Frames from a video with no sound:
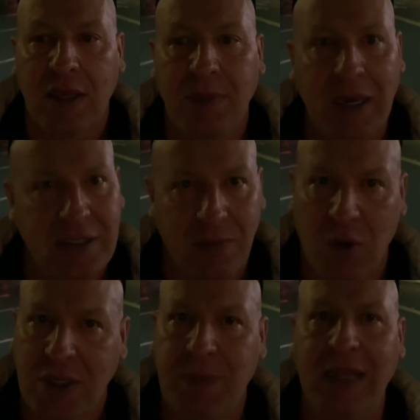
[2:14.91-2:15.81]
it makes it
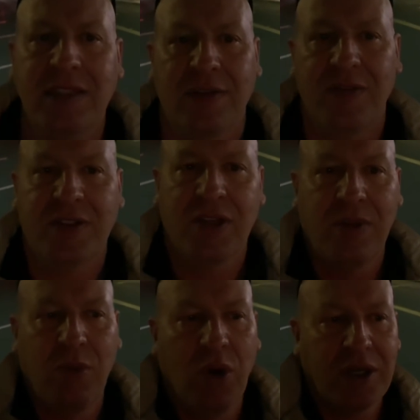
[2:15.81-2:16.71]
more expensive. So
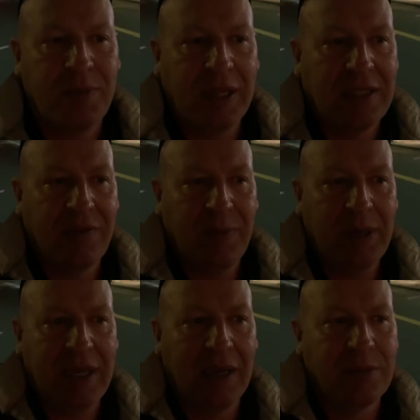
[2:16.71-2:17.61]
the more expensive it
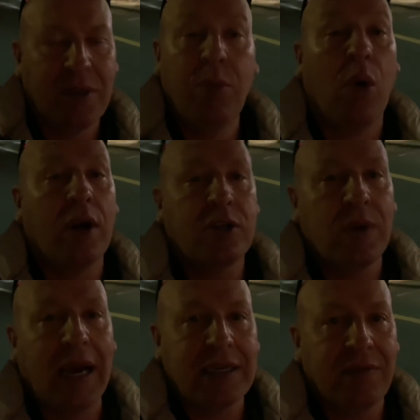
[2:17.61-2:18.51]
becomes, the more
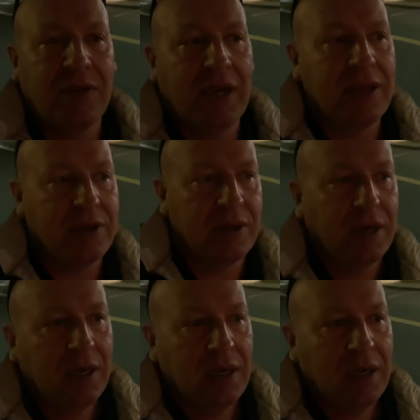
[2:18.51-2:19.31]
attractive the other